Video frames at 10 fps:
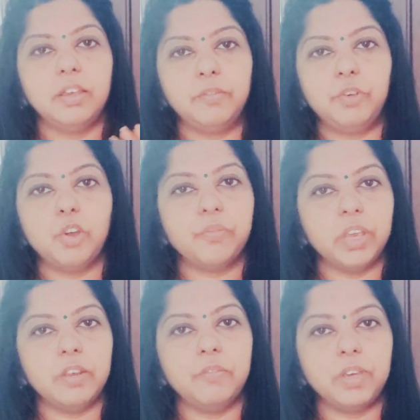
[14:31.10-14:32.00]
If your
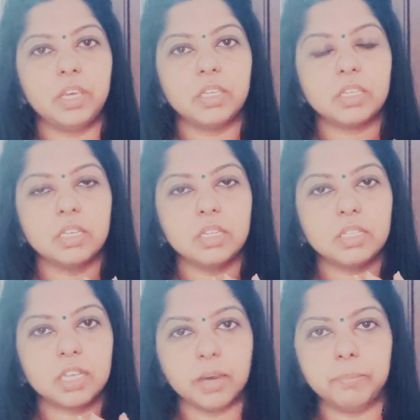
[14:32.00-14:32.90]
verification
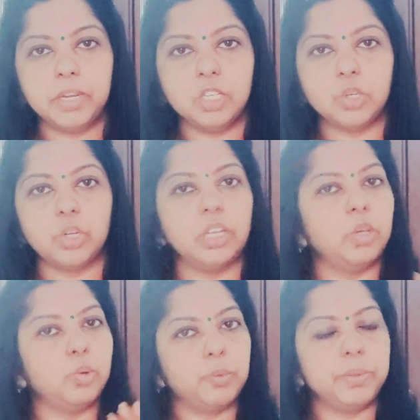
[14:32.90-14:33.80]
is complete
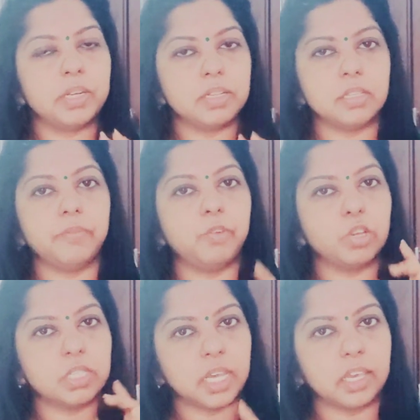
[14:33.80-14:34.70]
only, you will be receive
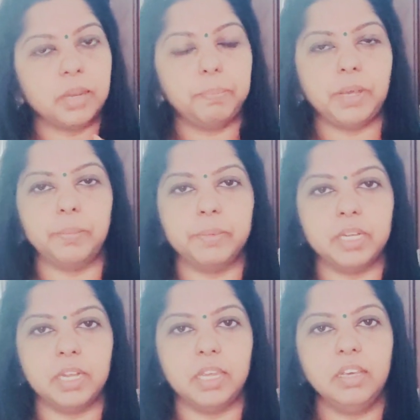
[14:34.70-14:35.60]
your second
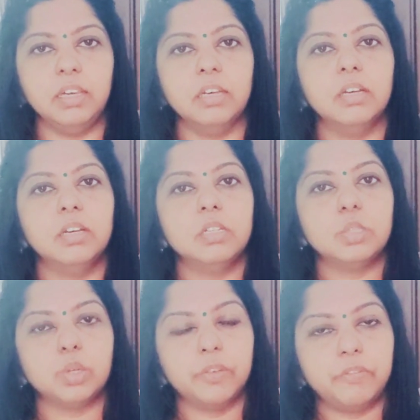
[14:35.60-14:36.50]
payment link.
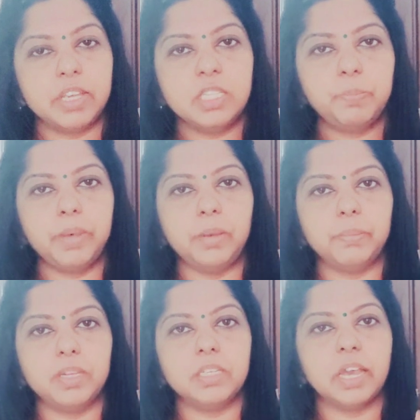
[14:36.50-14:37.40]
So the first
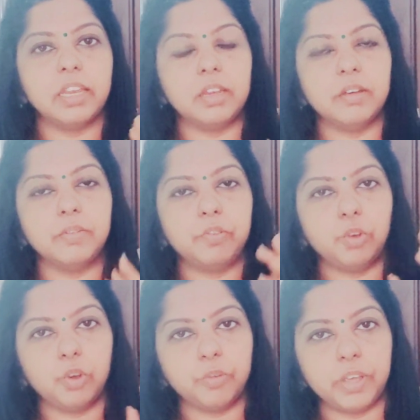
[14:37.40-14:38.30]
payment, and if
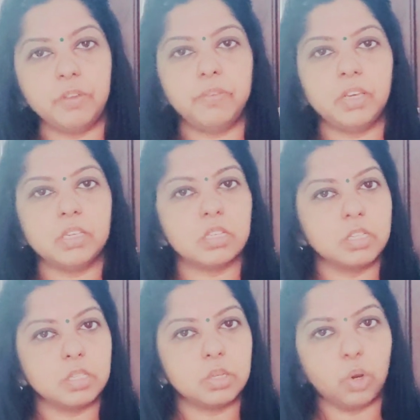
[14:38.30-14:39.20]
your
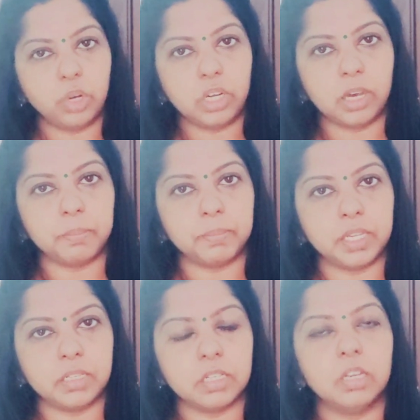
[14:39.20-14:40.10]
verification is not
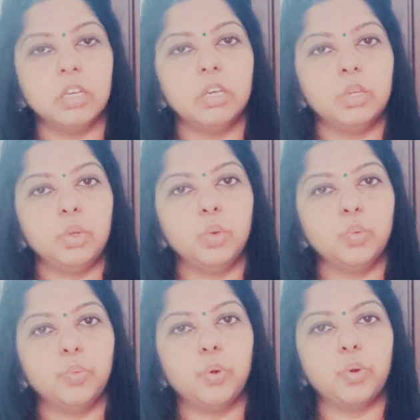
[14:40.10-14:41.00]
complete,
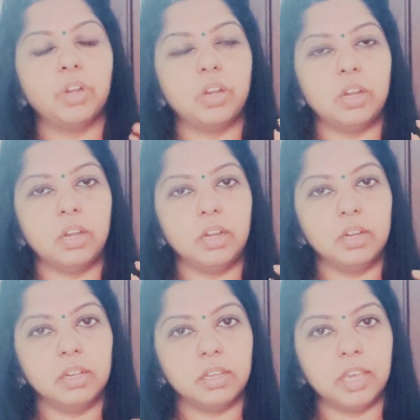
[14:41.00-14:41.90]
you won't
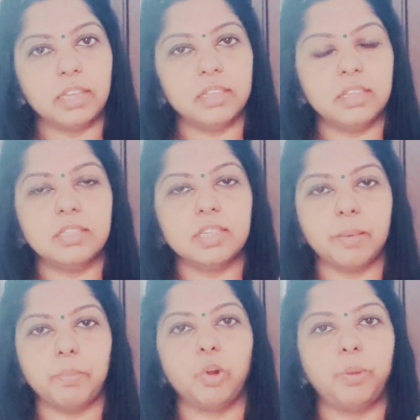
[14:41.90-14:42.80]
get this
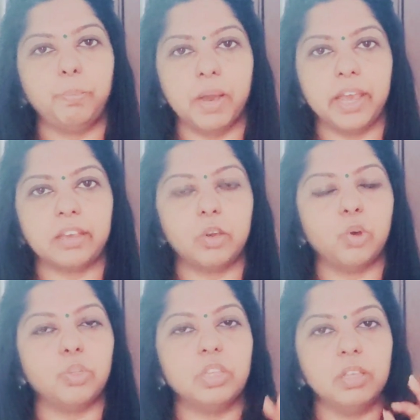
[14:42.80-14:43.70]
amount back,
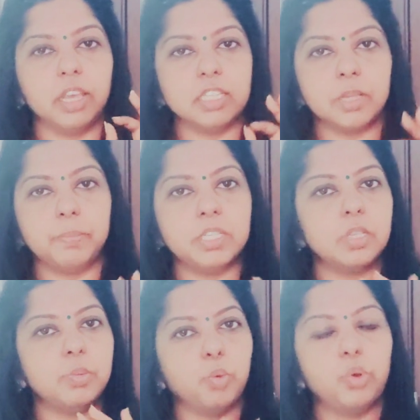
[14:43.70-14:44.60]
or
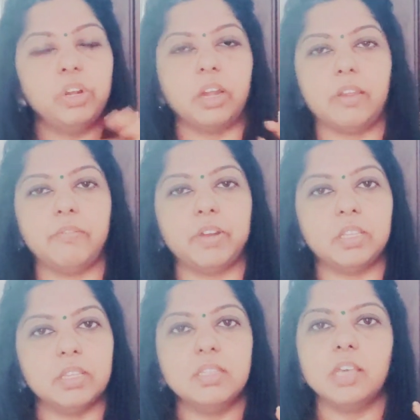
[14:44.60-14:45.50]
Hcpc won't
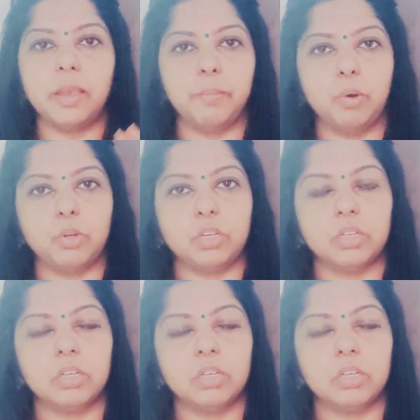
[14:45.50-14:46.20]
refund this amount.